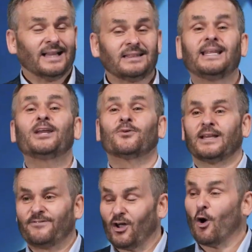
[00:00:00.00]

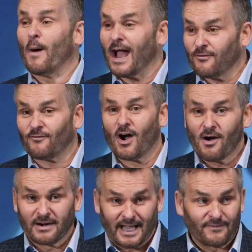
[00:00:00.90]
Literally, if you go back
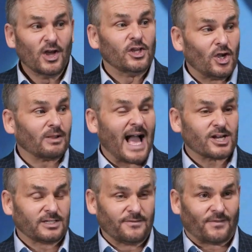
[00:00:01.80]
far enough, you'll
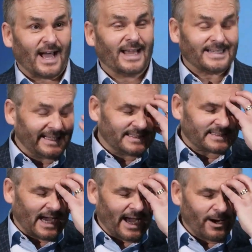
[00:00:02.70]
actually find
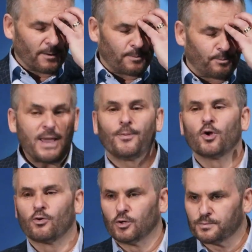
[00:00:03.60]
entire people
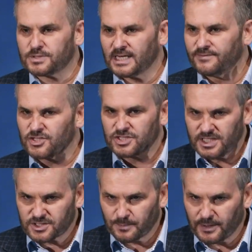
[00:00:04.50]
groups that have just
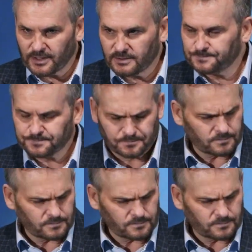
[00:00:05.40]
disappeared.